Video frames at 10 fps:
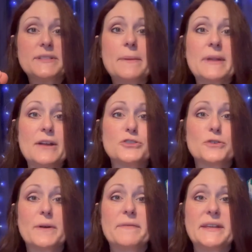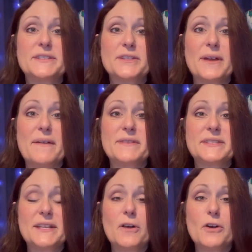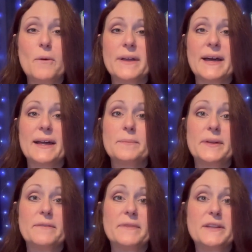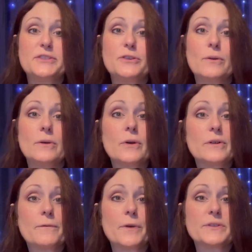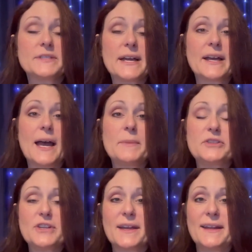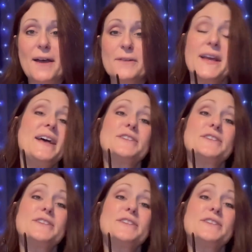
I'm not sure if they still have the sale going on, but if they do, go to furls dot com and check it out.